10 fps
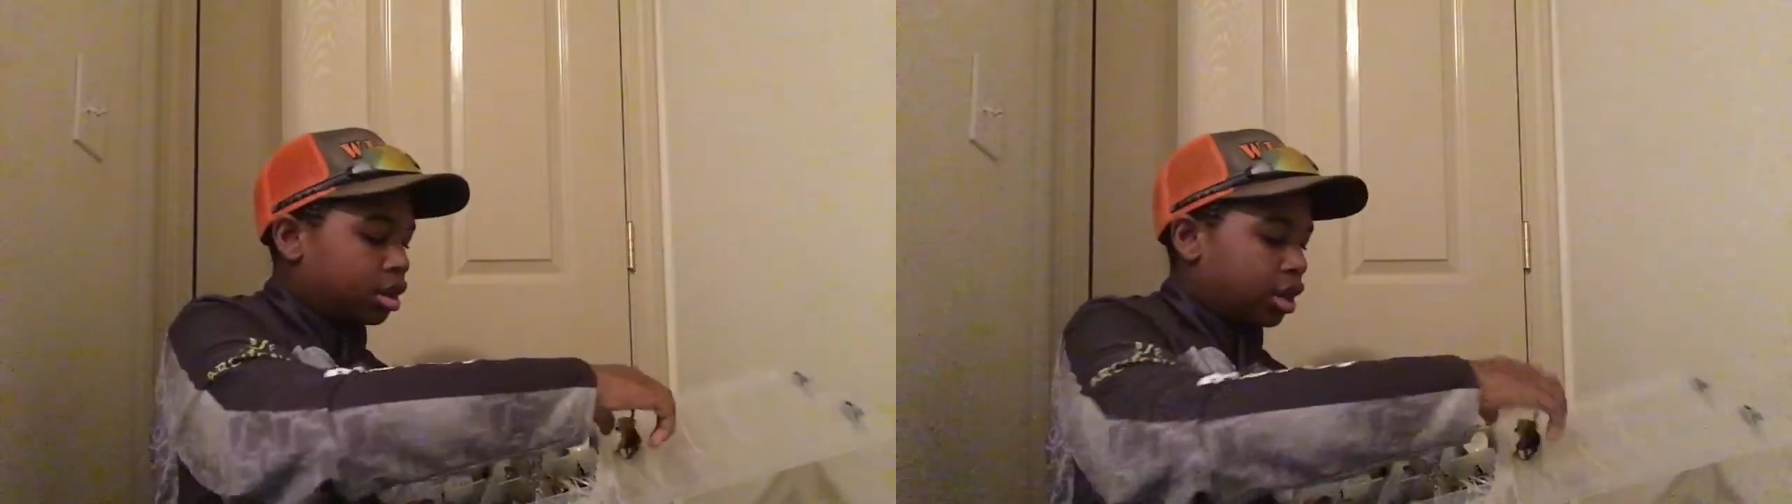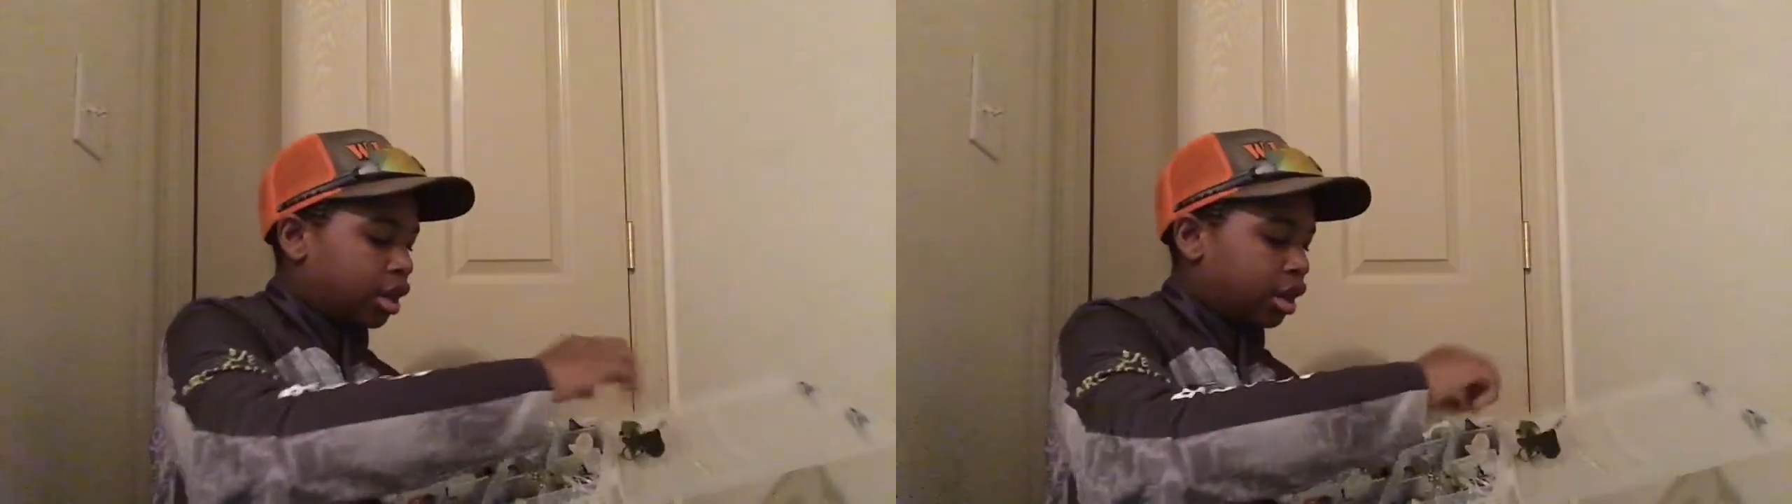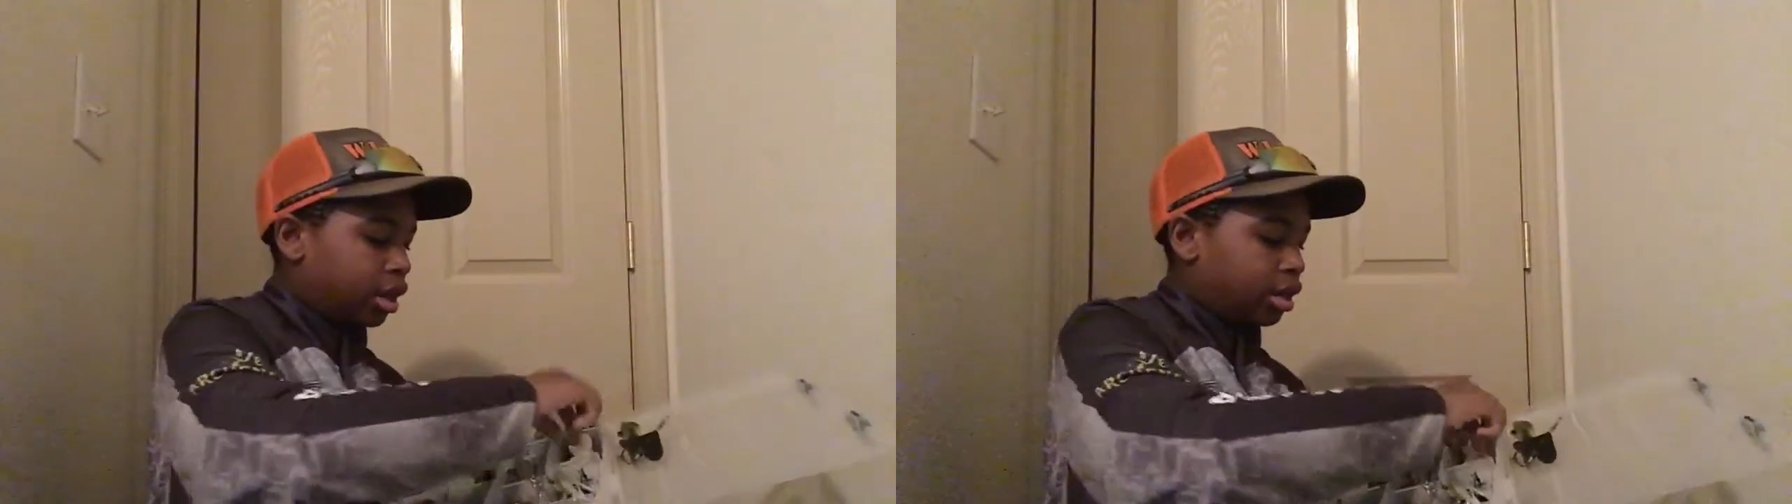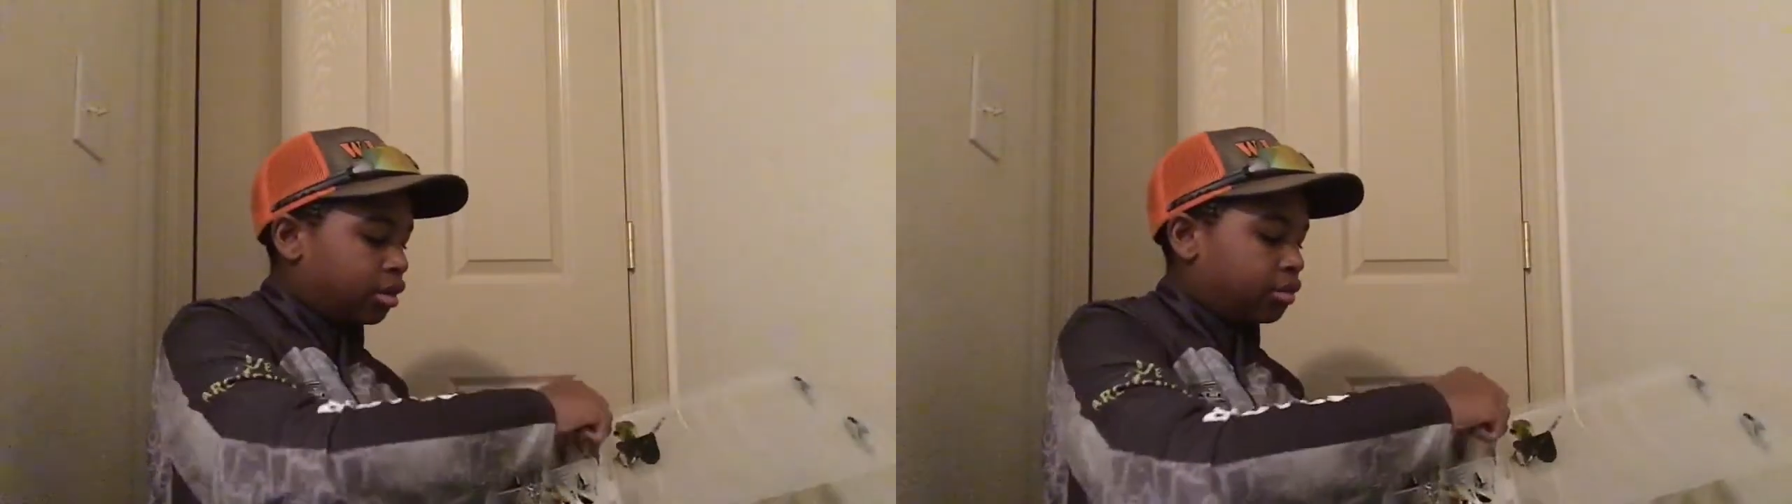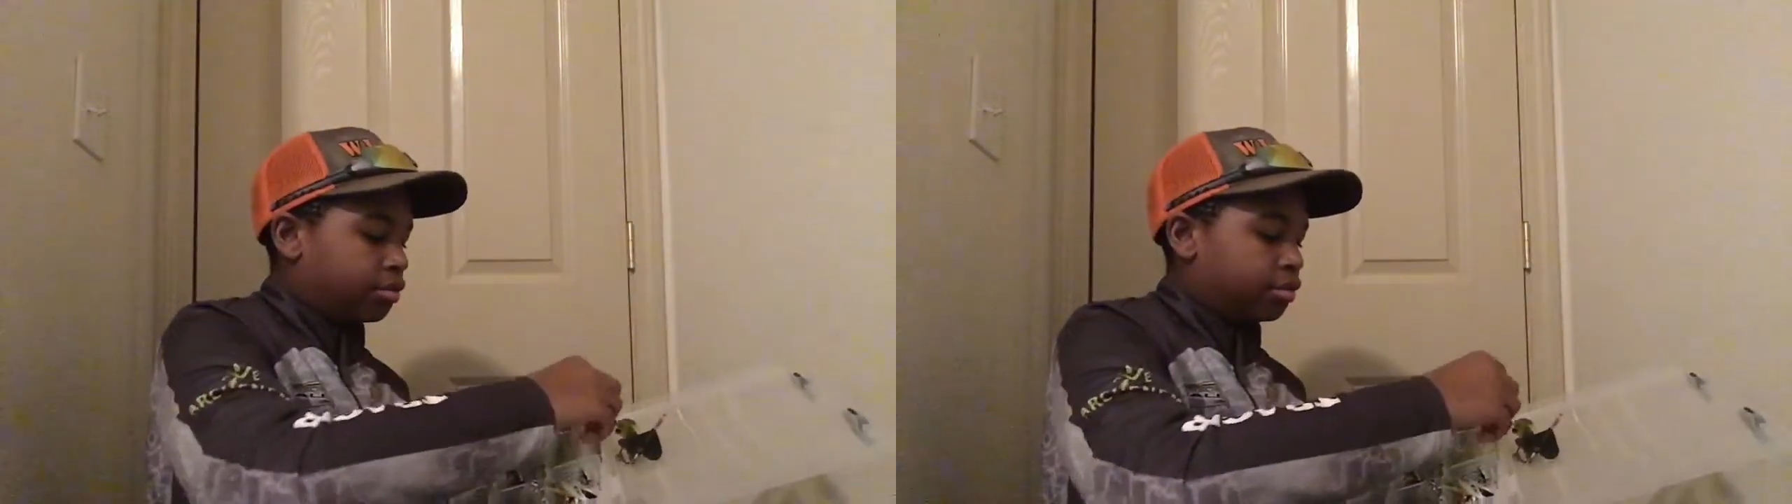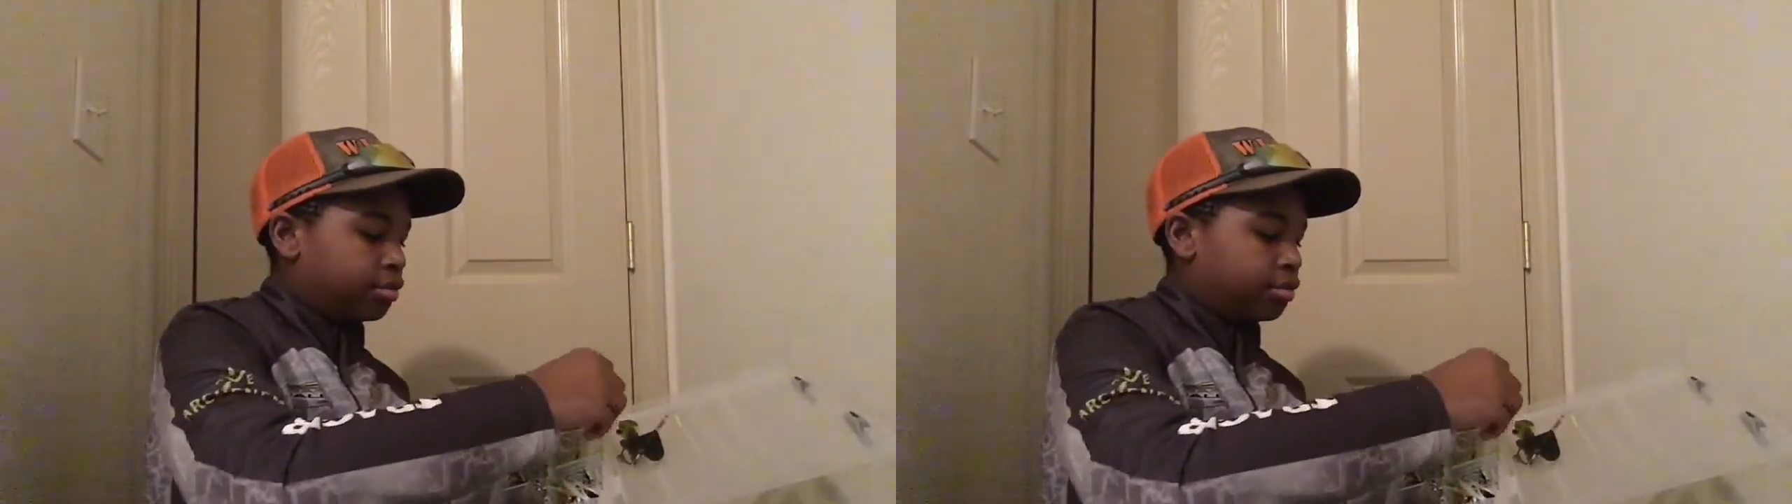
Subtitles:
I have